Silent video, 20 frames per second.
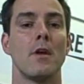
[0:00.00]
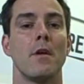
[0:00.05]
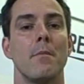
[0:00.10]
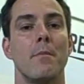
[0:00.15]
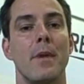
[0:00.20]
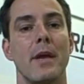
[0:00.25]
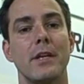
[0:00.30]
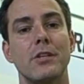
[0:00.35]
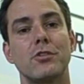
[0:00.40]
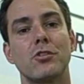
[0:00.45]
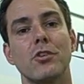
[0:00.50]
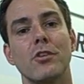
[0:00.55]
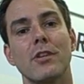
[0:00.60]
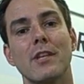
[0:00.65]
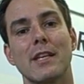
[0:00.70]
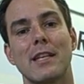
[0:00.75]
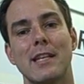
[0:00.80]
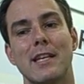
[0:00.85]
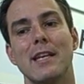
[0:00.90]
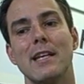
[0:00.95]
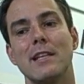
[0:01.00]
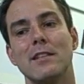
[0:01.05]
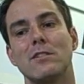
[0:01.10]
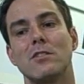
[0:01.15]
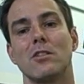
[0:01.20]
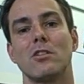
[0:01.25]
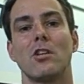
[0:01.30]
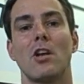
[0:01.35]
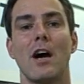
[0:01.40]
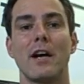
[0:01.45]
Make sure the kids
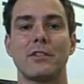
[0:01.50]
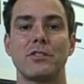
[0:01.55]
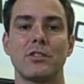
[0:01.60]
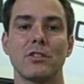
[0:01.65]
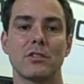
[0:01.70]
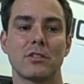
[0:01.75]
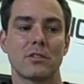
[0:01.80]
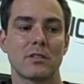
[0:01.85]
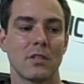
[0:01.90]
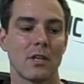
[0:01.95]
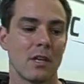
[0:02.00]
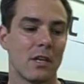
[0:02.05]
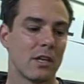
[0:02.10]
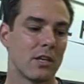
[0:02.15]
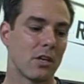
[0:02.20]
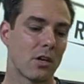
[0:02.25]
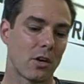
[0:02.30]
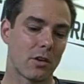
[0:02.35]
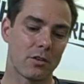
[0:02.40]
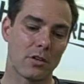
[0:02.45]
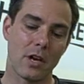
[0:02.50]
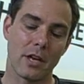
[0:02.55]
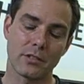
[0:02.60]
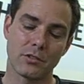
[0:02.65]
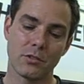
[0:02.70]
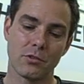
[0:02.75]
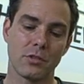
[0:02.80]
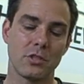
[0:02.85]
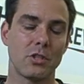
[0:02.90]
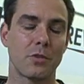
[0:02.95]
are not just, not
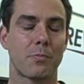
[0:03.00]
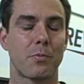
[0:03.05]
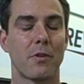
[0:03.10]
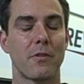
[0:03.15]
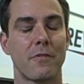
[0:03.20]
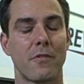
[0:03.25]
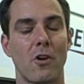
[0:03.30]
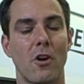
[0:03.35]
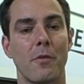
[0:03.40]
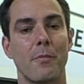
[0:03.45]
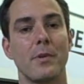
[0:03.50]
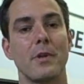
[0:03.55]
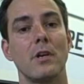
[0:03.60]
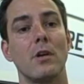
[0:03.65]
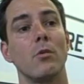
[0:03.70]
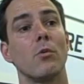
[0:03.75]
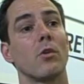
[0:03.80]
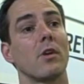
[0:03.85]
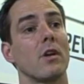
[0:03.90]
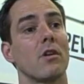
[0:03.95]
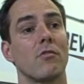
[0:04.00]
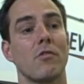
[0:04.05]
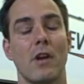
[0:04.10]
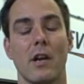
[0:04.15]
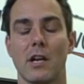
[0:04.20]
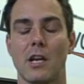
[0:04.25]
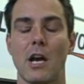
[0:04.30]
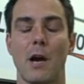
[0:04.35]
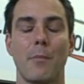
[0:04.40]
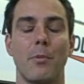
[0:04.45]
doing your proverbial, we're going to run a
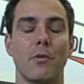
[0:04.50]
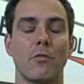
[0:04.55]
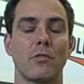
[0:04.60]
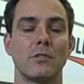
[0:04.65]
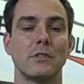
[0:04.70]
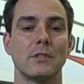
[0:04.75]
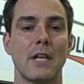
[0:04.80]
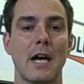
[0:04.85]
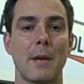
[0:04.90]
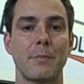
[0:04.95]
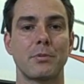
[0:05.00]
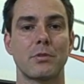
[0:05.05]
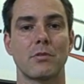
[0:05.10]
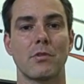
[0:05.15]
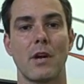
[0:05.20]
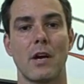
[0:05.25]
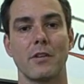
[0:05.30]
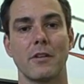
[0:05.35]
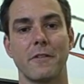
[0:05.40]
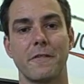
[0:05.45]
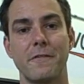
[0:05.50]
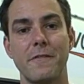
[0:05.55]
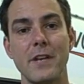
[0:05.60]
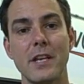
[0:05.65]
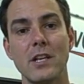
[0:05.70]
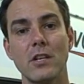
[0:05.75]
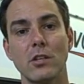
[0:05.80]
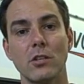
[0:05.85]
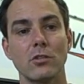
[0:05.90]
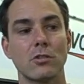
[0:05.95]
couple laps around the
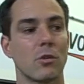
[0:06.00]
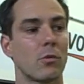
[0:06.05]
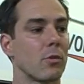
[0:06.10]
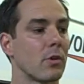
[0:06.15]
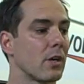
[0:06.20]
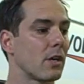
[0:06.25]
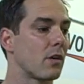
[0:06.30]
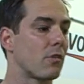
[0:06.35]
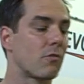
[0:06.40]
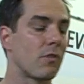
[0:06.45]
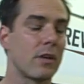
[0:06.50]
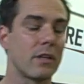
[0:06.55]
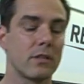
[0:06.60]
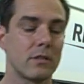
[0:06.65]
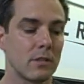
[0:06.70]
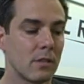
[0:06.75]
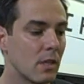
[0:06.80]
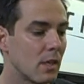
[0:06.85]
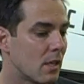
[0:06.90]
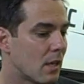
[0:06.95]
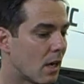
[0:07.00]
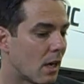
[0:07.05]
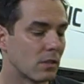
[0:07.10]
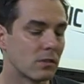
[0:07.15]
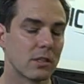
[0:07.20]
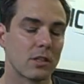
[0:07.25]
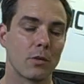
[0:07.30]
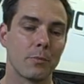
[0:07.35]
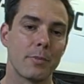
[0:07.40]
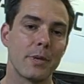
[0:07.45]
field, or we're going to run a
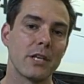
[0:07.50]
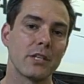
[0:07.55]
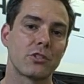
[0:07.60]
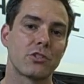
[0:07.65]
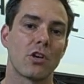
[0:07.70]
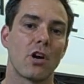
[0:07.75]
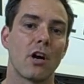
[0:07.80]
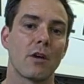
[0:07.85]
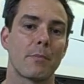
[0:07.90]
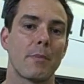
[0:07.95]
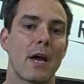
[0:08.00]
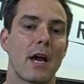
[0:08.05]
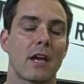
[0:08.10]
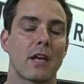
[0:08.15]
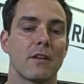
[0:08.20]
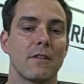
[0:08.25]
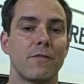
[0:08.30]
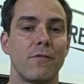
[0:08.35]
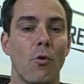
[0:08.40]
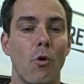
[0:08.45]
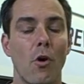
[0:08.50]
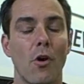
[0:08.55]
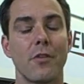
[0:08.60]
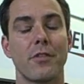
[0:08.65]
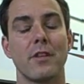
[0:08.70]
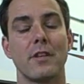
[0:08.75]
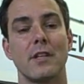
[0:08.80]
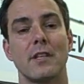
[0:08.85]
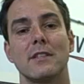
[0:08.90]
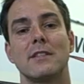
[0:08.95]
little bit, jog back and forth,
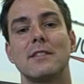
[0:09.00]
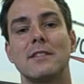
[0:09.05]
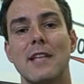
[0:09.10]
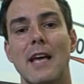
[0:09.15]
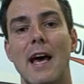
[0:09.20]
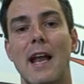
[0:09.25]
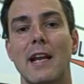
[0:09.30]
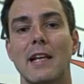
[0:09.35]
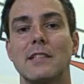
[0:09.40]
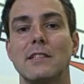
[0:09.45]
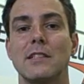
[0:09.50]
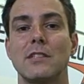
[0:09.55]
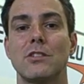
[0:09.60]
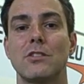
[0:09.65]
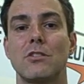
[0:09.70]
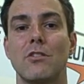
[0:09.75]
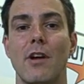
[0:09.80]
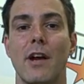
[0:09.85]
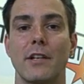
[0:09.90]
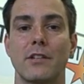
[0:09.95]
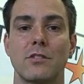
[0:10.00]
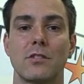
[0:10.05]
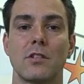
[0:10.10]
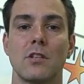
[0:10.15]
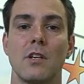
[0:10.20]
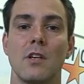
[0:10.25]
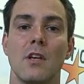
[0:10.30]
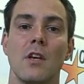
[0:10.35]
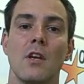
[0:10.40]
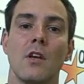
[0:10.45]
and then statically stretch.
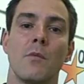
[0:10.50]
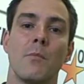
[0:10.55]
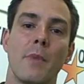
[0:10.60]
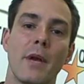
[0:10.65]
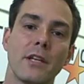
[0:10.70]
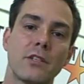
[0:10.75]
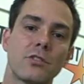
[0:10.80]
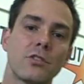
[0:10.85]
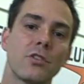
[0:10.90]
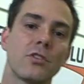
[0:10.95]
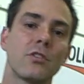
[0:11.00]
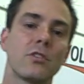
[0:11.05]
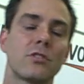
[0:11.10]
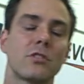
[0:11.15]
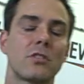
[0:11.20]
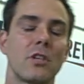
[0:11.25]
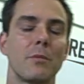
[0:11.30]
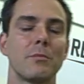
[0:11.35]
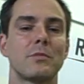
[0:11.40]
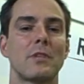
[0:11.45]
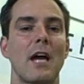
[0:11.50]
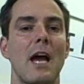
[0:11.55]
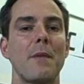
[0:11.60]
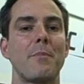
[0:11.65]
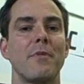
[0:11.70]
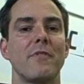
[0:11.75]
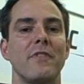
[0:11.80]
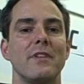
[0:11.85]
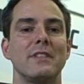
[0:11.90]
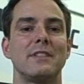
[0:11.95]
Make sure there's some type
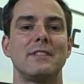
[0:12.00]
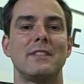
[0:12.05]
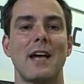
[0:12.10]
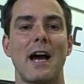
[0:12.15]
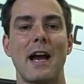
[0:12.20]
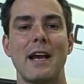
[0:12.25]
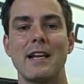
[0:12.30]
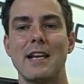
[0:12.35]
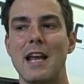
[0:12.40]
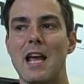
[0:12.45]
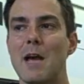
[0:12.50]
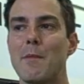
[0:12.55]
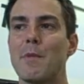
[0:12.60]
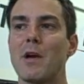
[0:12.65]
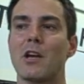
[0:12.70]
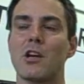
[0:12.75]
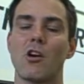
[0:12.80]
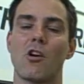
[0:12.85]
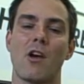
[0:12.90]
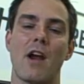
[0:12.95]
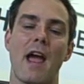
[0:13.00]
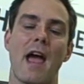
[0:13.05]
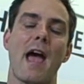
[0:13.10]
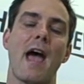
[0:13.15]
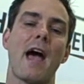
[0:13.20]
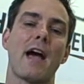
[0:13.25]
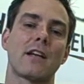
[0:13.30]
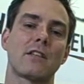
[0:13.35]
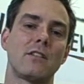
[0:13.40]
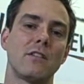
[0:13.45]
of a dynamic or
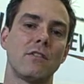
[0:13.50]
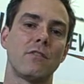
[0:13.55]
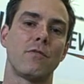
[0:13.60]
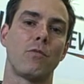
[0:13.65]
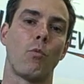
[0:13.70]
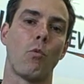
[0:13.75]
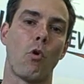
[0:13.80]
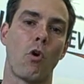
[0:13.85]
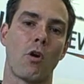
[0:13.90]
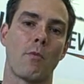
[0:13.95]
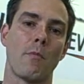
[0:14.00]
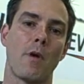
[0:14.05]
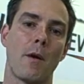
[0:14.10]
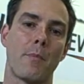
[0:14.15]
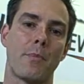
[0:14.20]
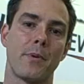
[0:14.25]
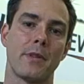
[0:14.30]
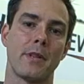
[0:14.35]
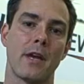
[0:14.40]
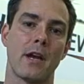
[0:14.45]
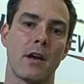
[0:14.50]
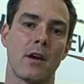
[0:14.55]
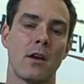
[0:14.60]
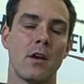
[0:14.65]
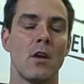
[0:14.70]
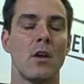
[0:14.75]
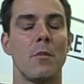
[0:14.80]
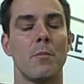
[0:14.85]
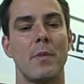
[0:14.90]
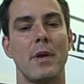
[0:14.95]
active warm-up in there.
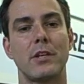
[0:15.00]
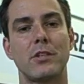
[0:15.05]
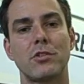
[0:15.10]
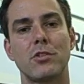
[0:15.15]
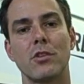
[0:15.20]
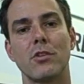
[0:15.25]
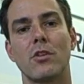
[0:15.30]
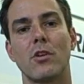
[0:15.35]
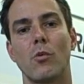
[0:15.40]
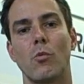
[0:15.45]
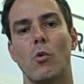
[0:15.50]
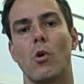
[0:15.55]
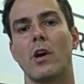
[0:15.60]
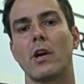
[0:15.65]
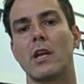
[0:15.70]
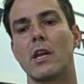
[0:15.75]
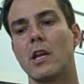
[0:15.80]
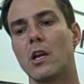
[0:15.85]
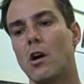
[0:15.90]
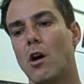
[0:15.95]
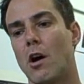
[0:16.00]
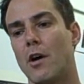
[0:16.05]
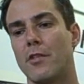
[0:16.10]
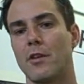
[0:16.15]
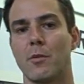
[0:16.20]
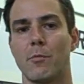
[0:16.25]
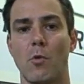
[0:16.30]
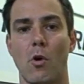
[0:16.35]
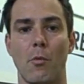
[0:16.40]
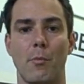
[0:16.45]
Make sure they're working on
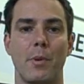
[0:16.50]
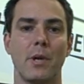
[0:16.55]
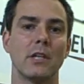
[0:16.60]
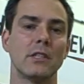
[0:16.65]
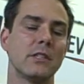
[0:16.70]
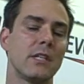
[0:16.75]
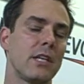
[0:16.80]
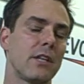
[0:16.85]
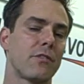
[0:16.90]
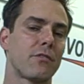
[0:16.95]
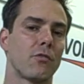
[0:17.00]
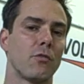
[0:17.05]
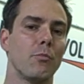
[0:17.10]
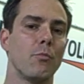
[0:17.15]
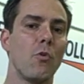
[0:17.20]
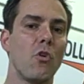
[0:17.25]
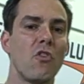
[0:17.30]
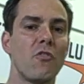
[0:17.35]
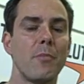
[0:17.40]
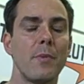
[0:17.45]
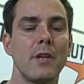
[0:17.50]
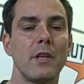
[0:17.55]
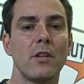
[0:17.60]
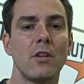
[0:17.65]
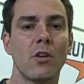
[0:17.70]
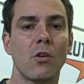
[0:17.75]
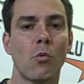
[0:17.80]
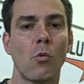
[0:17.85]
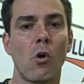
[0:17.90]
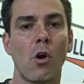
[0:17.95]
their mobility through movement in
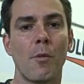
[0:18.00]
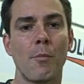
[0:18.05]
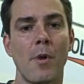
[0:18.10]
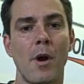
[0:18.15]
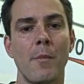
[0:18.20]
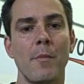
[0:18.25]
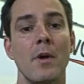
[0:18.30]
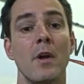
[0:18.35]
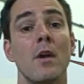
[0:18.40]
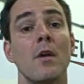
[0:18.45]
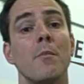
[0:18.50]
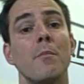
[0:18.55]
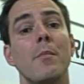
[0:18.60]
their warm-up.